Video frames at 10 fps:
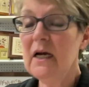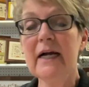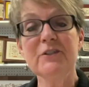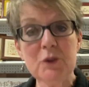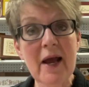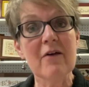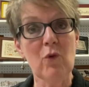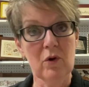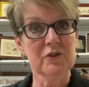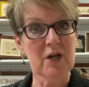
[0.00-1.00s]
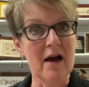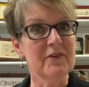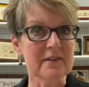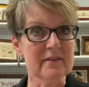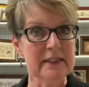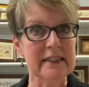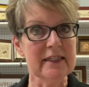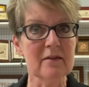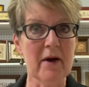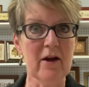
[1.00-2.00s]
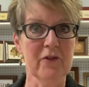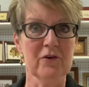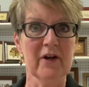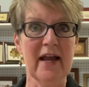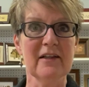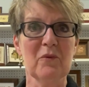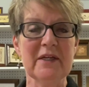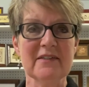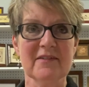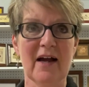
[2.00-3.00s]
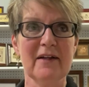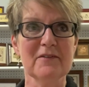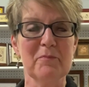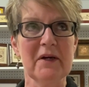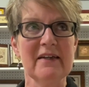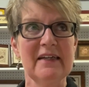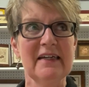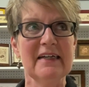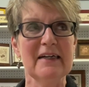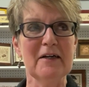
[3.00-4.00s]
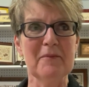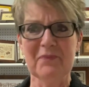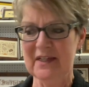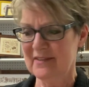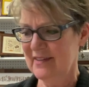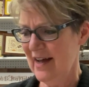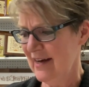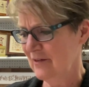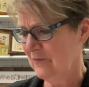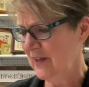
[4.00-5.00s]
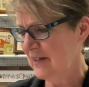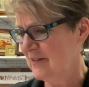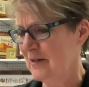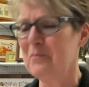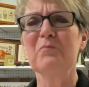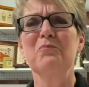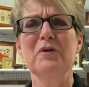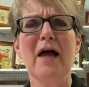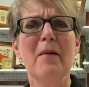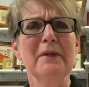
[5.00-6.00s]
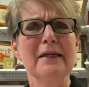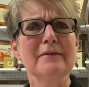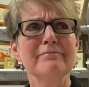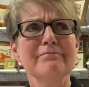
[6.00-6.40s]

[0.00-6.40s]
I do have orange, obviously, in my other Halloween designs, but it's not, I don't think it's a predominant